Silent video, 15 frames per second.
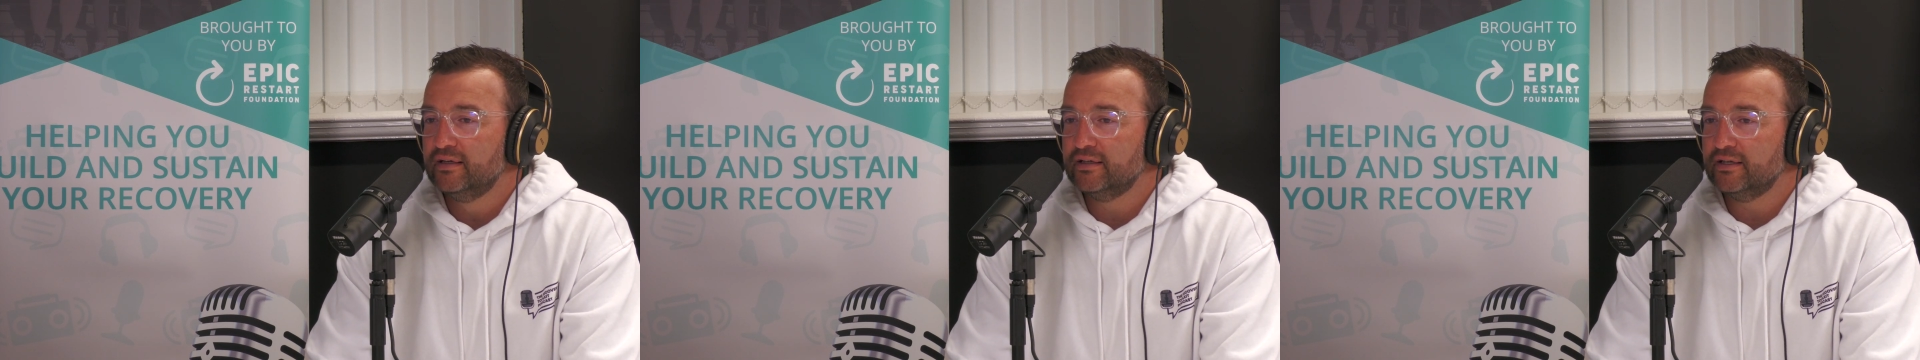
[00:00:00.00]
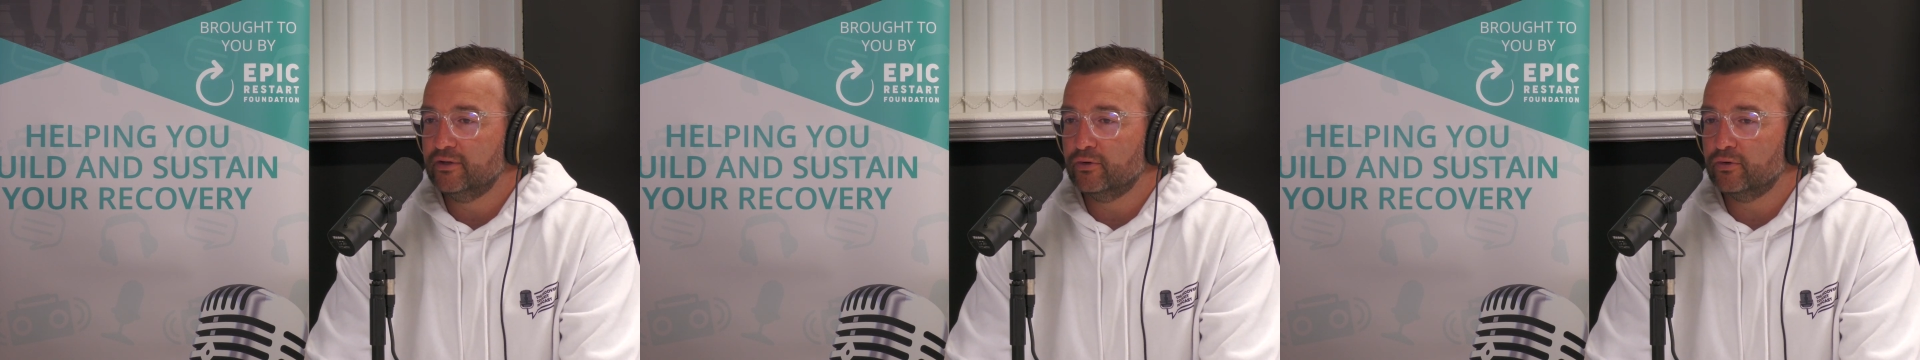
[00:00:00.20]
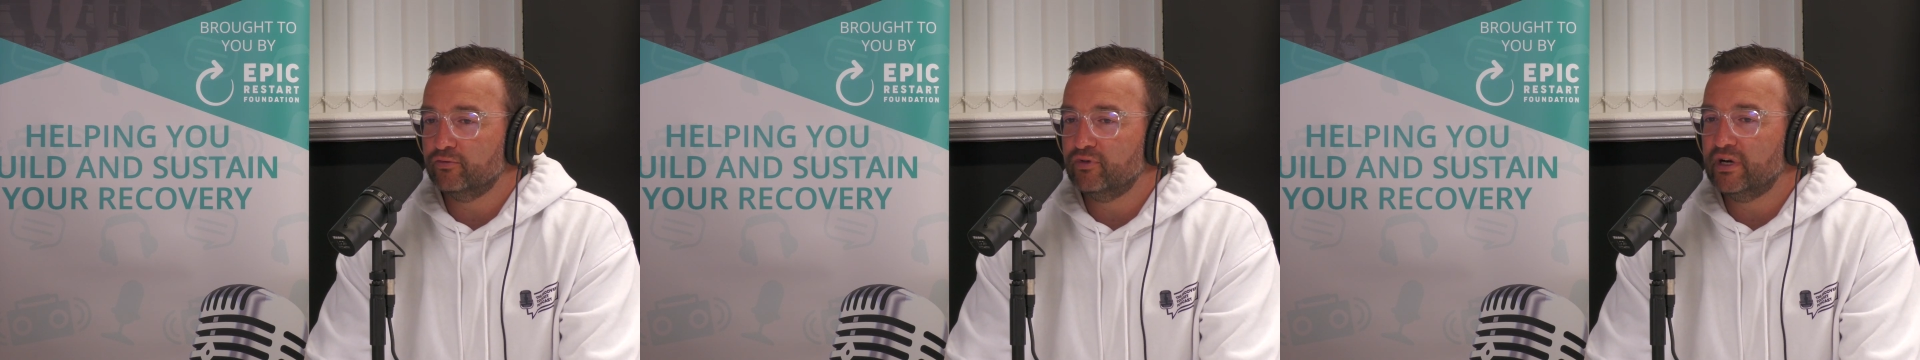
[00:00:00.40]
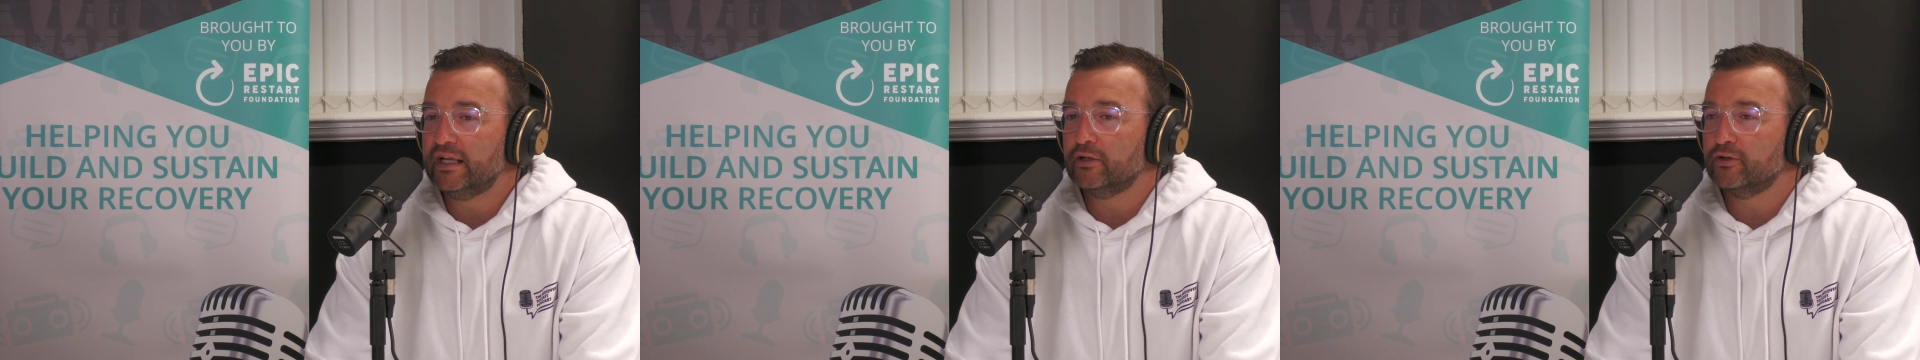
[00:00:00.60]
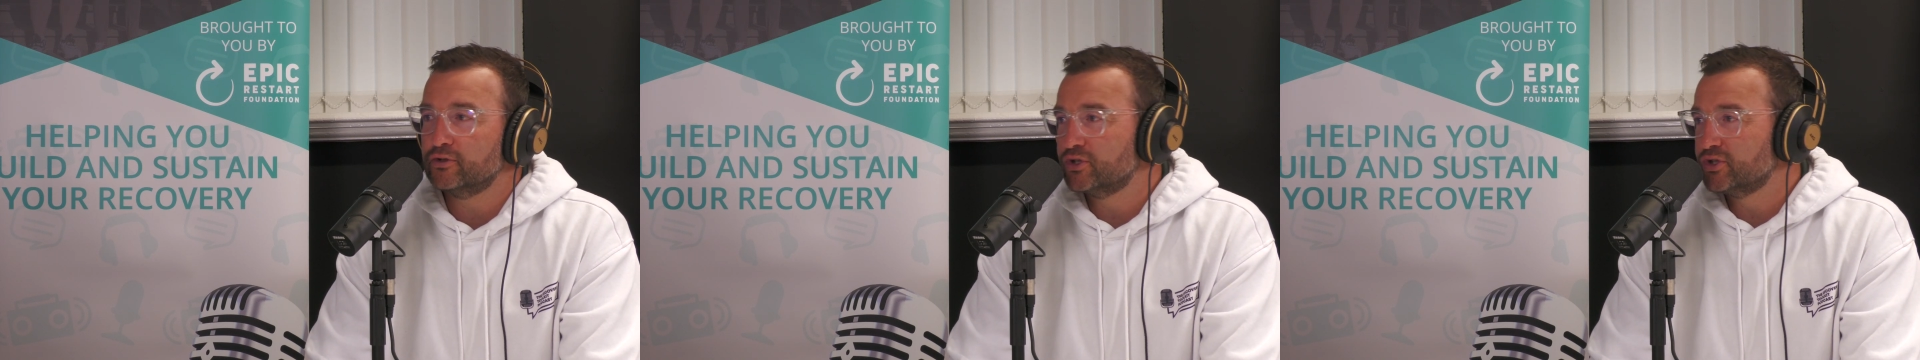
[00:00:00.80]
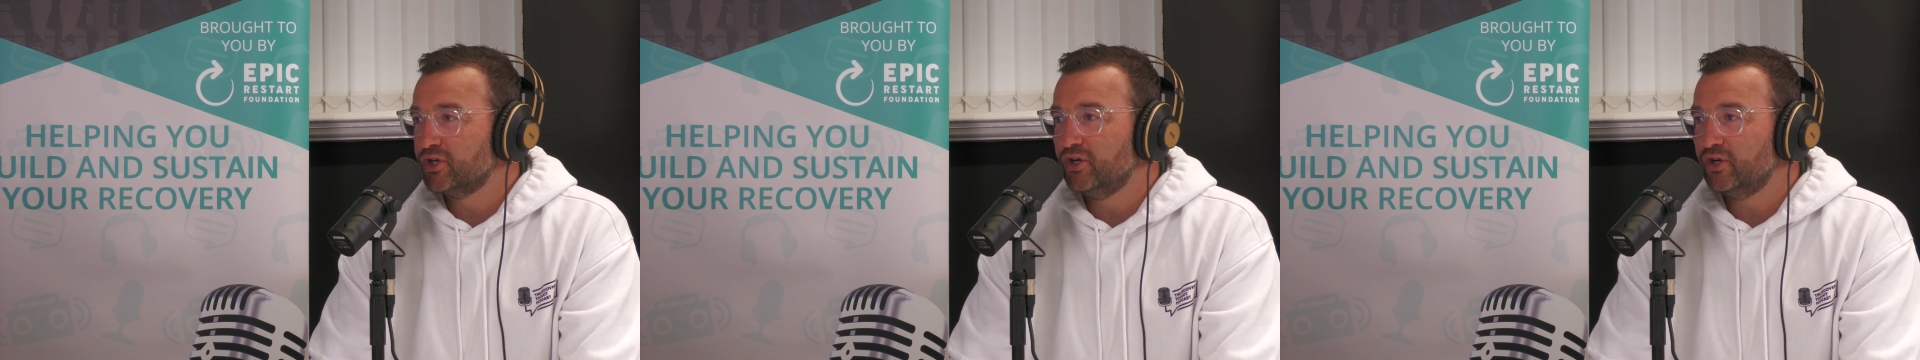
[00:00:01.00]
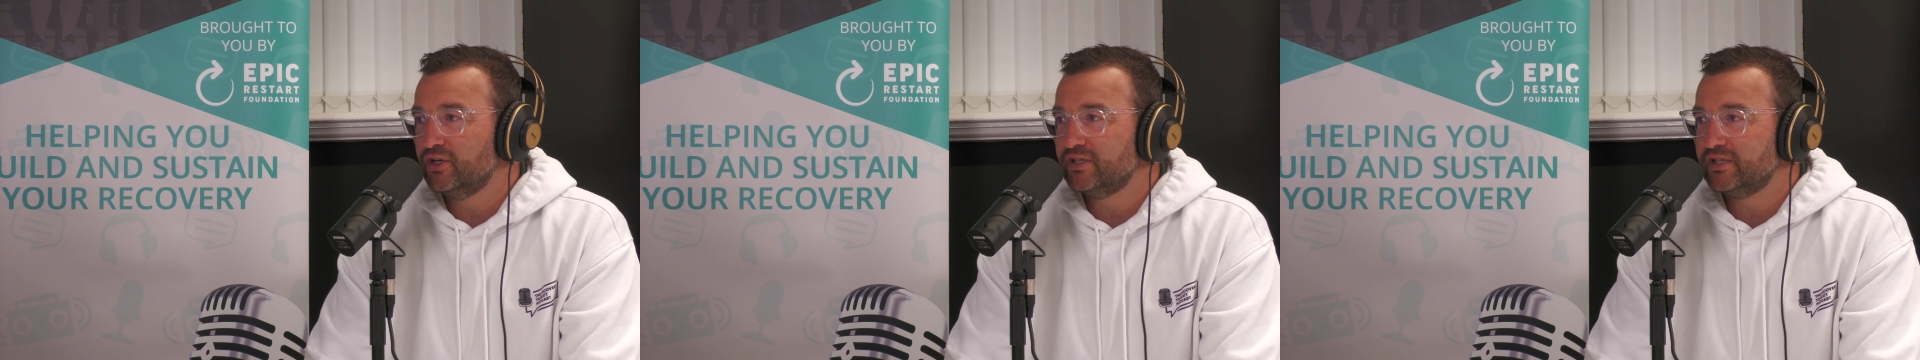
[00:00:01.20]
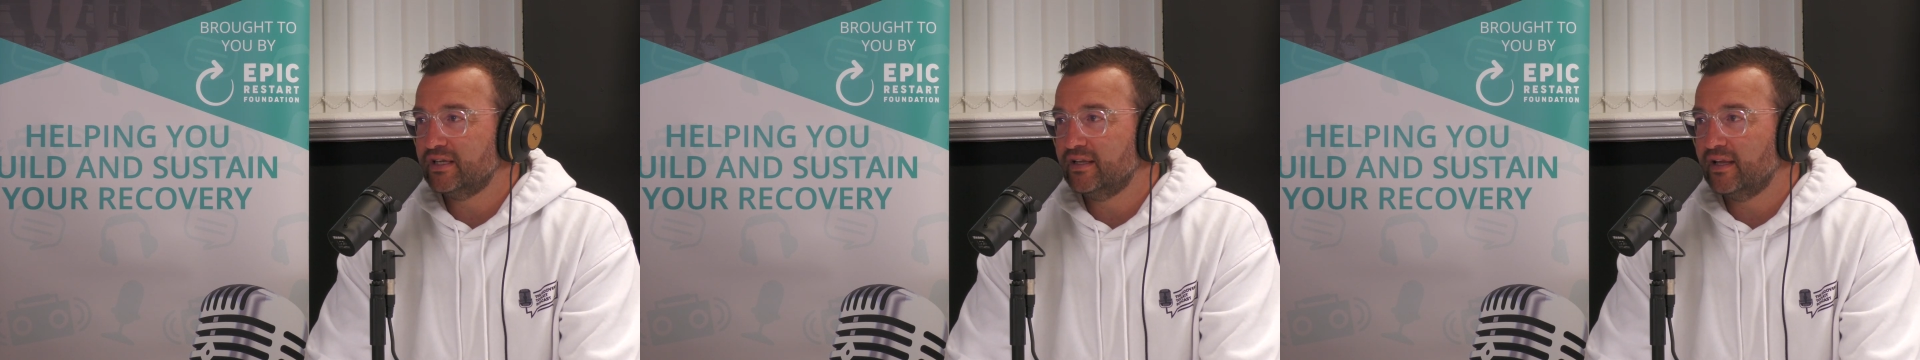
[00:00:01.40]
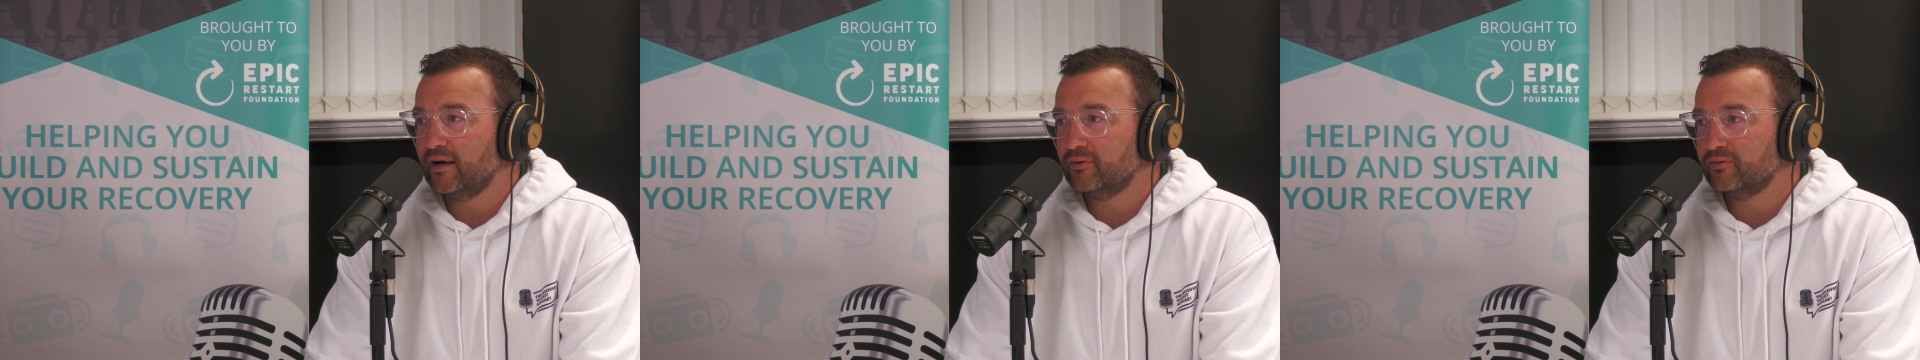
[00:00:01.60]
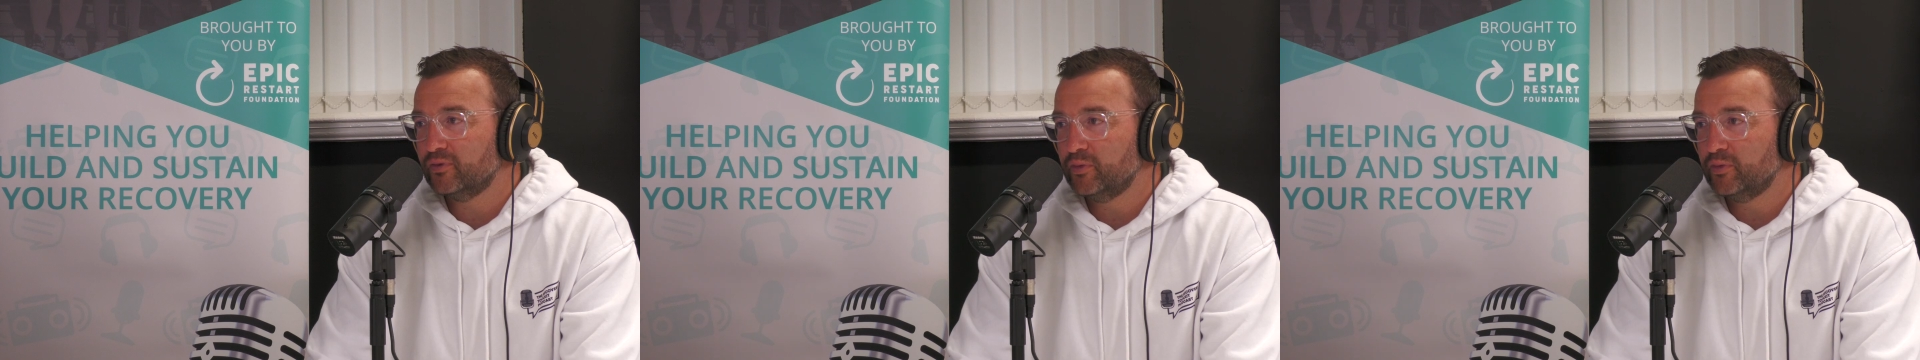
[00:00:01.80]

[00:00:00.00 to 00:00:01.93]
you know, real uncertainty that